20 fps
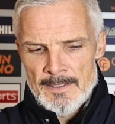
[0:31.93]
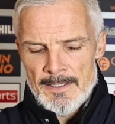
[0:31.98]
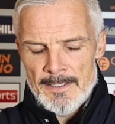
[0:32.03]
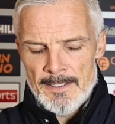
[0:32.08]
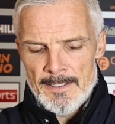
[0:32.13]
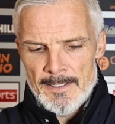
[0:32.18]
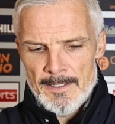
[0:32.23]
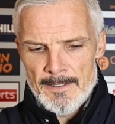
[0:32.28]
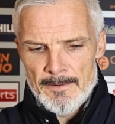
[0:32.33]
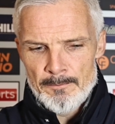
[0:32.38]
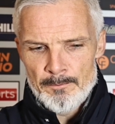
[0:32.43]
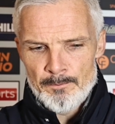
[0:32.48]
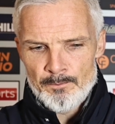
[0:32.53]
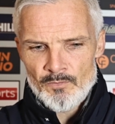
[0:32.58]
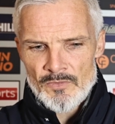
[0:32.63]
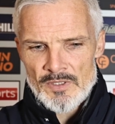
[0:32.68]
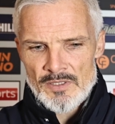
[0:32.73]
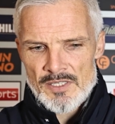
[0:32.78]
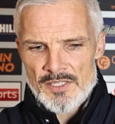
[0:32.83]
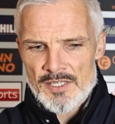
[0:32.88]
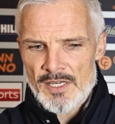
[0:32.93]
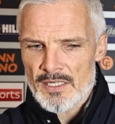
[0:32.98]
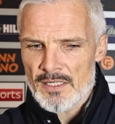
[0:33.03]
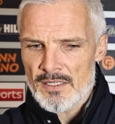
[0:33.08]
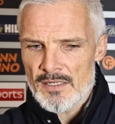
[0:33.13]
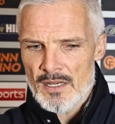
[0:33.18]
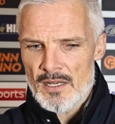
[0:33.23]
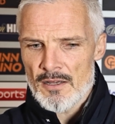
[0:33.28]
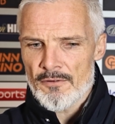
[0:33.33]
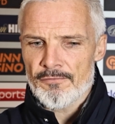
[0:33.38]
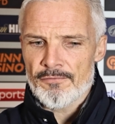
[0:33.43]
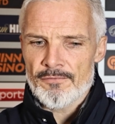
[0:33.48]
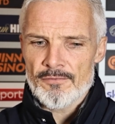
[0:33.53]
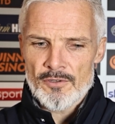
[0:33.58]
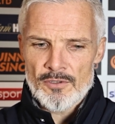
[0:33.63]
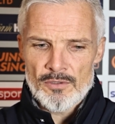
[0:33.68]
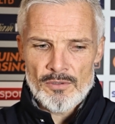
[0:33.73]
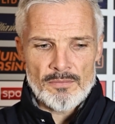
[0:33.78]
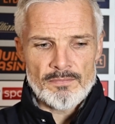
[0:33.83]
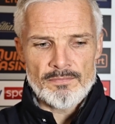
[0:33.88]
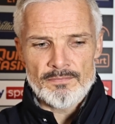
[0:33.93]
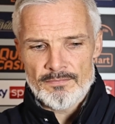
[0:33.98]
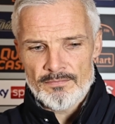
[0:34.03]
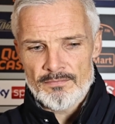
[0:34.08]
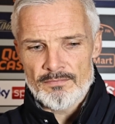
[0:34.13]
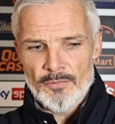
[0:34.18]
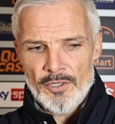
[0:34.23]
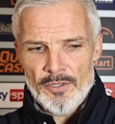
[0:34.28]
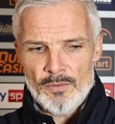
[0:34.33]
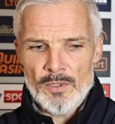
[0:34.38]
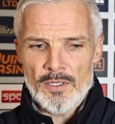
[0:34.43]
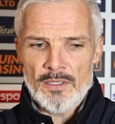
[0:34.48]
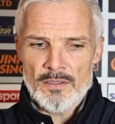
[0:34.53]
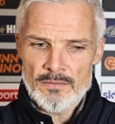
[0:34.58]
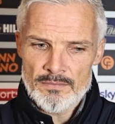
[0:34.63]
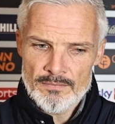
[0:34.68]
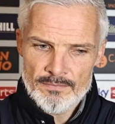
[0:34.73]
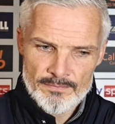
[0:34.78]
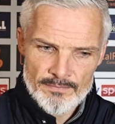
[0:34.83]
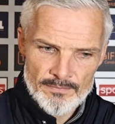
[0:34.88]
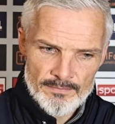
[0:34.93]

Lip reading: The second half, Motherwell